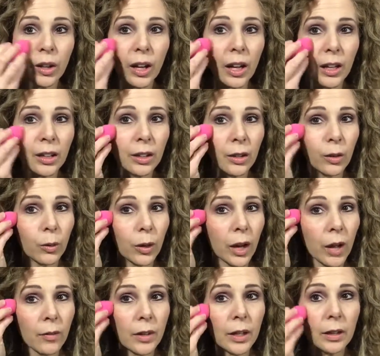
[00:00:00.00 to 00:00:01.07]
Okay, you don't want to
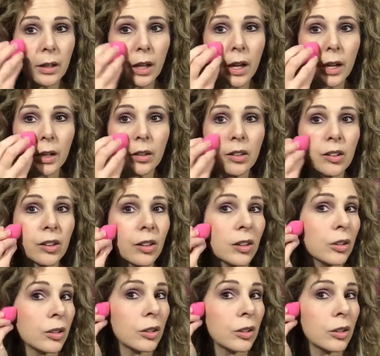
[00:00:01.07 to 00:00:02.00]
have any lines.